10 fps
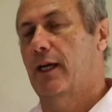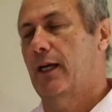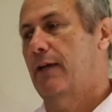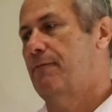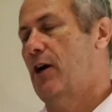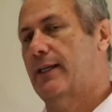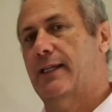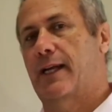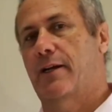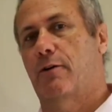If I can
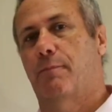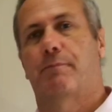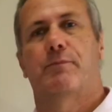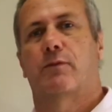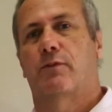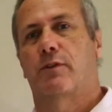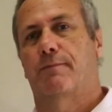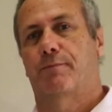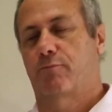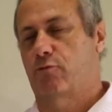help,
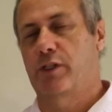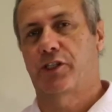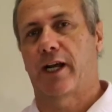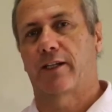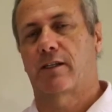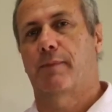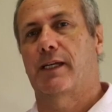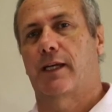reach out to me